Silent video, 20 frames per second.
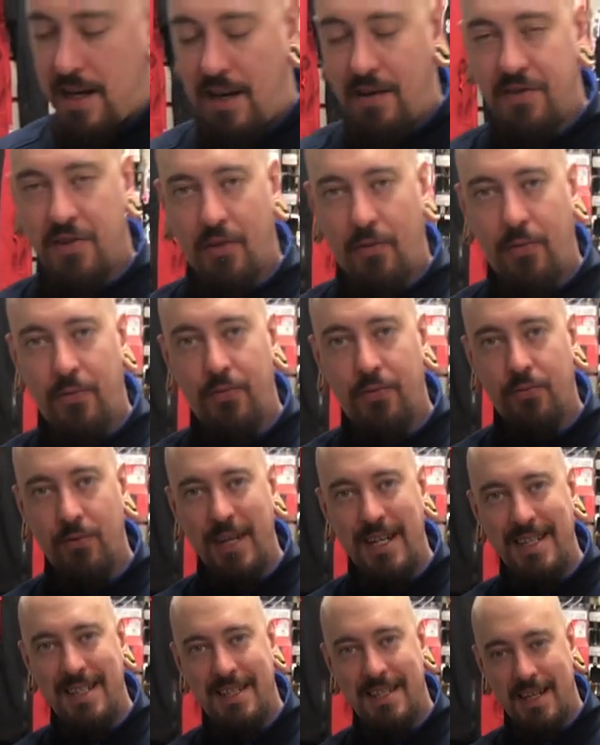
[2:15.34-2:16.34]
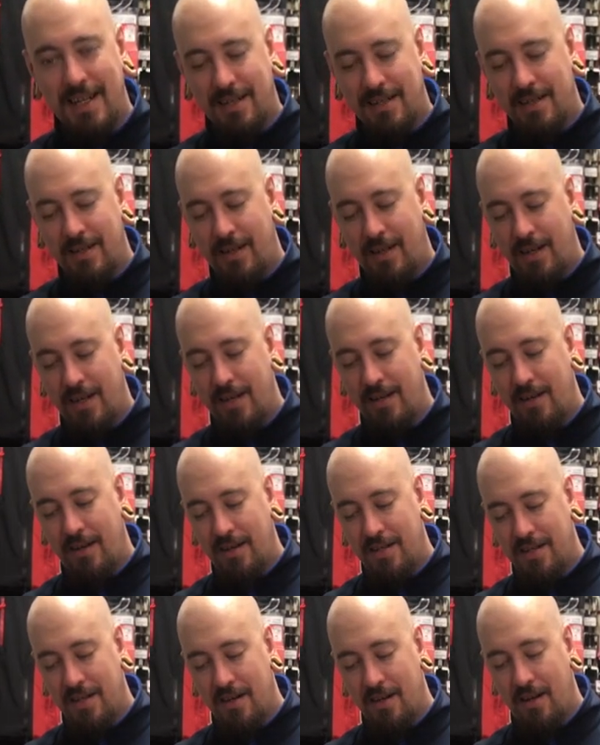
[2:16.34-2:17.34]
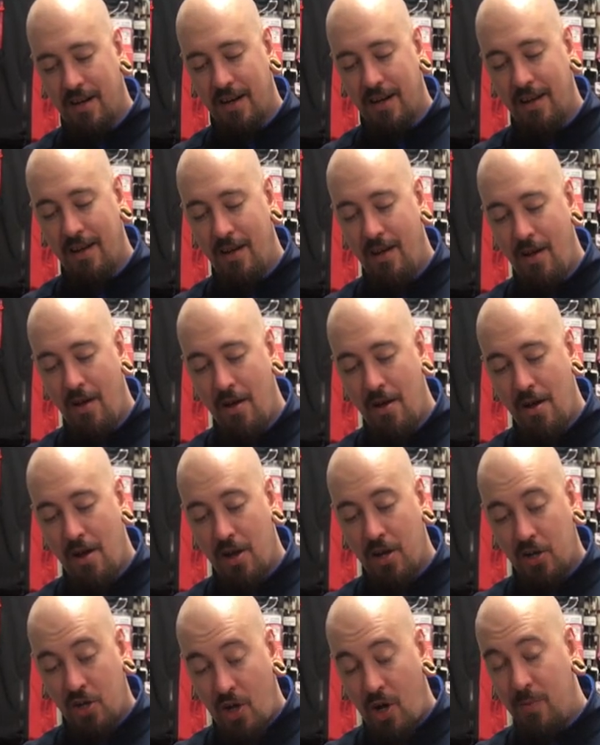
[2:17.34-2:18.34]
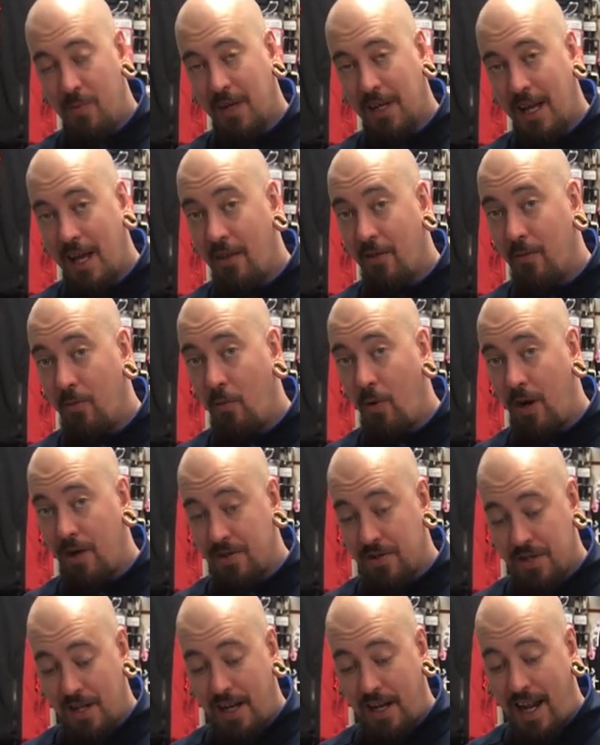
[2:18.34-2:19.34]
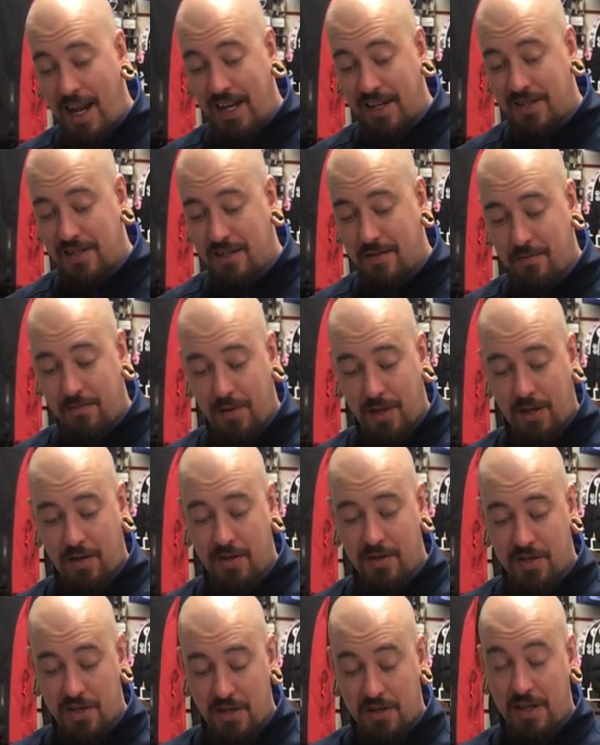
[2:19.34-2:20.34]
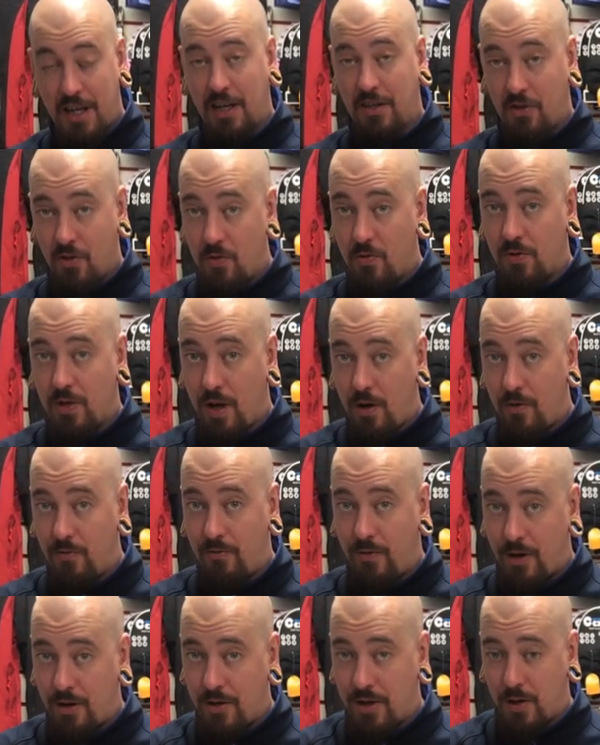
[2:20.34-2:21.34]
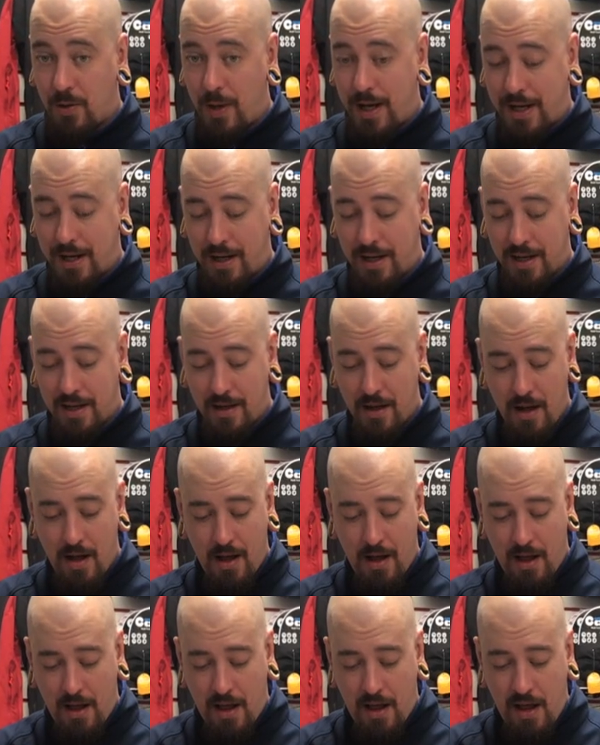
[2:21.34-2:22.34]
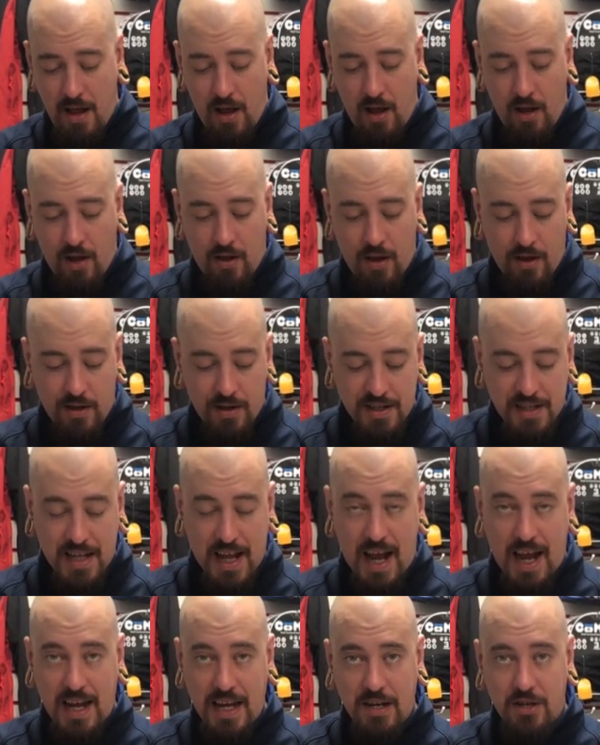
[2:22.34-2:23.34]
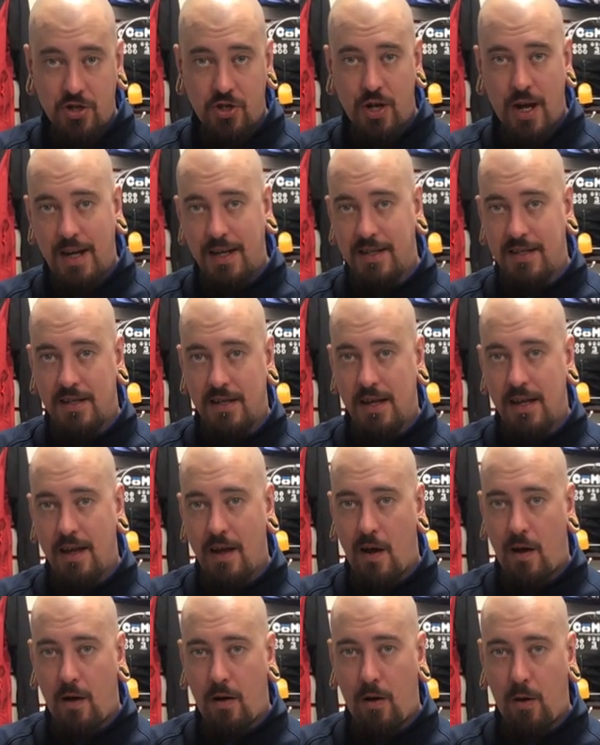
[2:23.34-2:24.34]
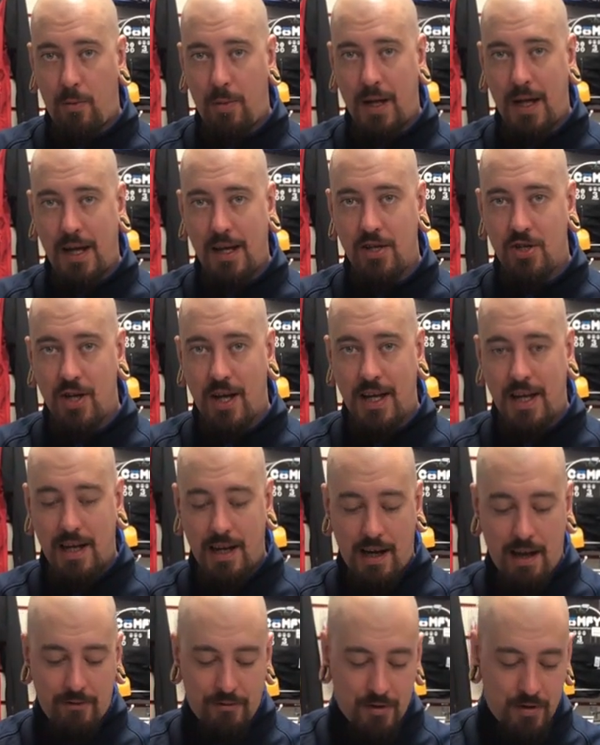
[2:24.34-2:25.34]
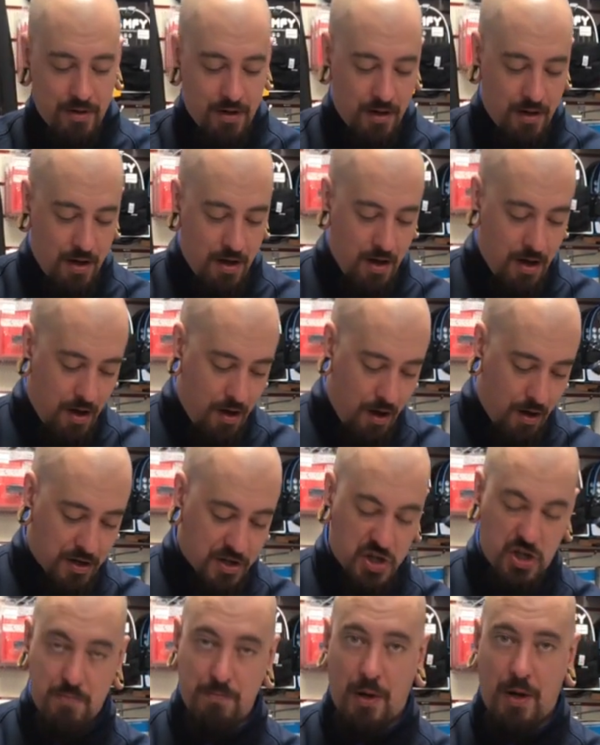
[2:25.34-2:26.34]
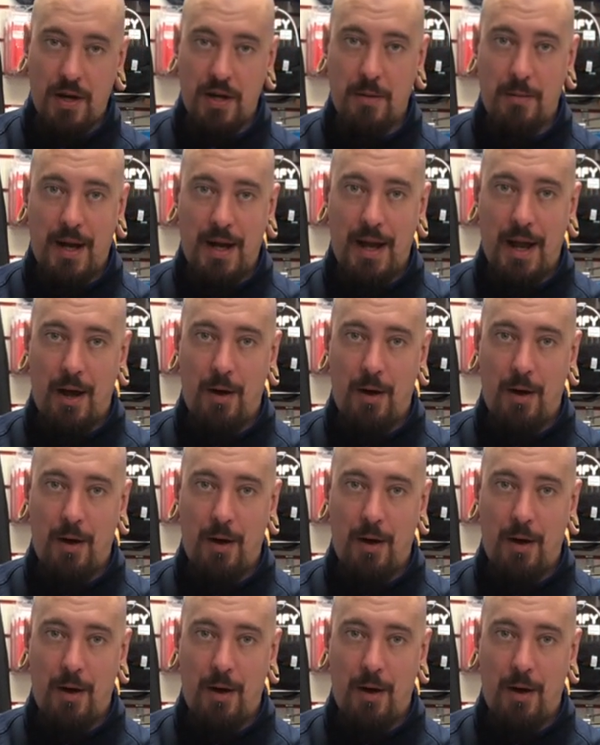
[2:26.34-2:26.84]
down to £369.99. Come and get them whilst they last, because they do go very quickly. It's the HJC RPHA 11 Spider-Man